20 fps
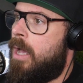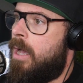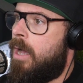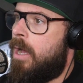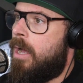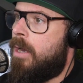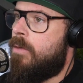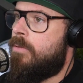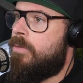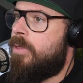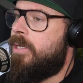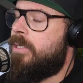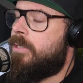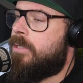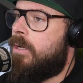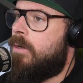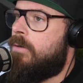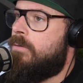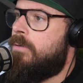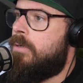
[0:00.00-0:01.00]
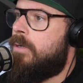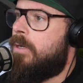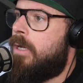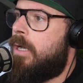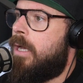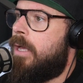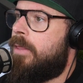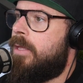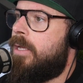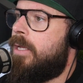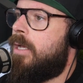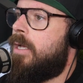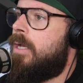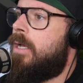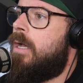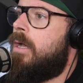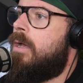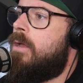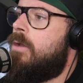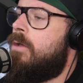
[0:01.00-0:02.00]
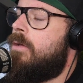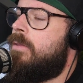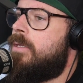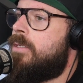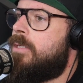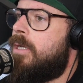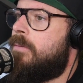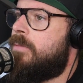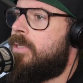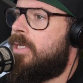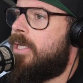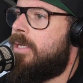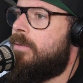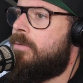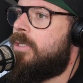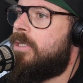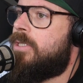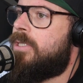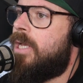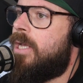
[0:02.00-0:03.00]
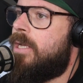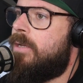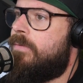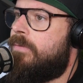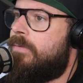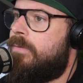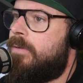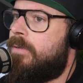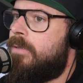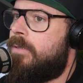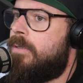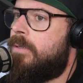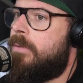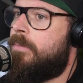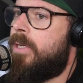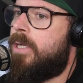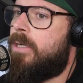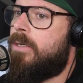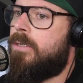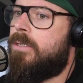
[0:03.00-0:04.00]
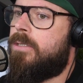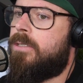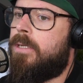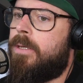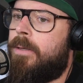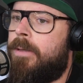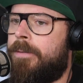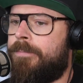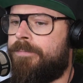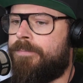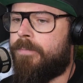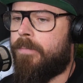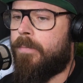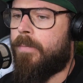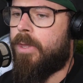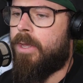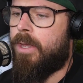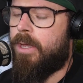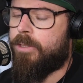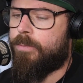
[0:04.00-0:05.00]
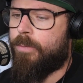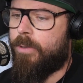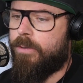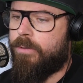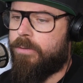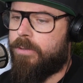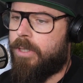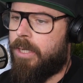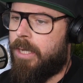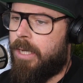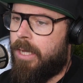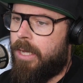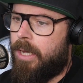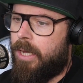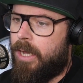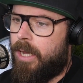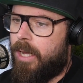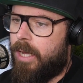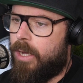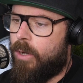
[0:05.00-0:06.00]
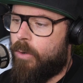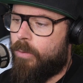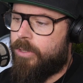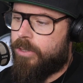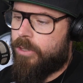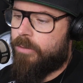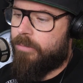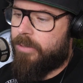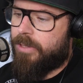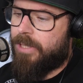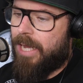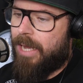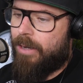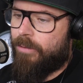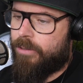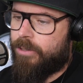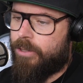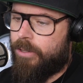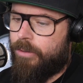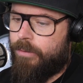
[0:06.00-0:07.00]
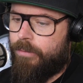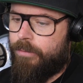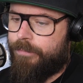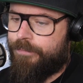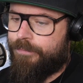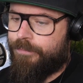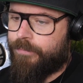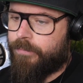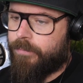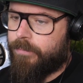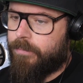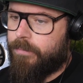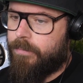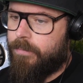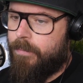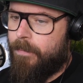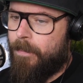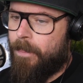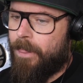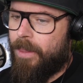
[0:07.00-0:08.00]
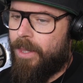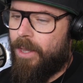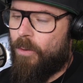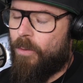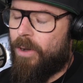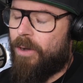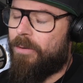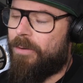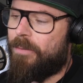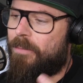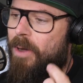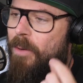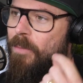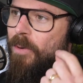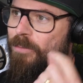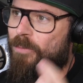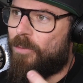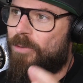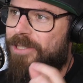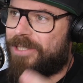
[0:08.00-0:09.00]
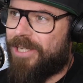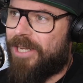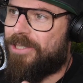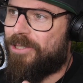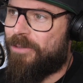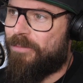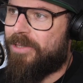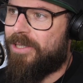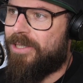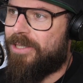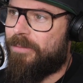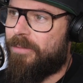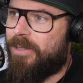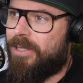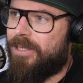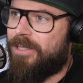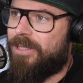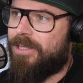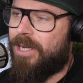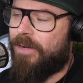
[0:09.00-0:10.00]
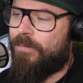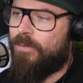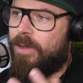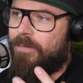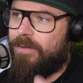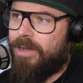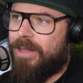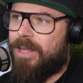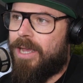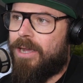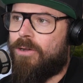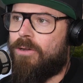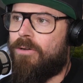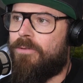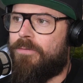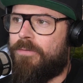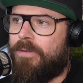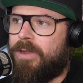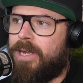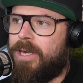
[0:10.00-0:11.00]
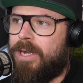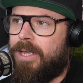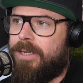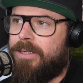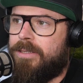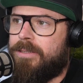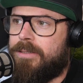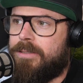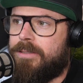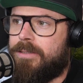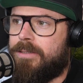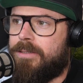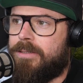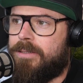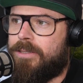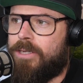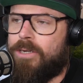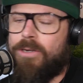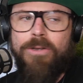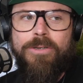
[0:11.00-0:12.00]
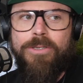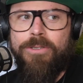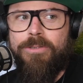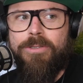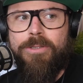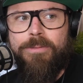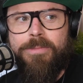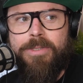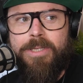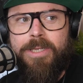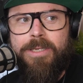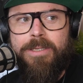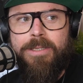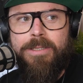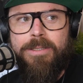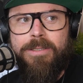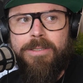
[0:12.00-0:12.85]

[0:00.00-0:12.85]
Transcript: I don't think so. I think a lot of the times it keeps you safe because I suppose it always comes down to, well, my mum once said something to me. She said, if you ever get that gut feeling to not do something,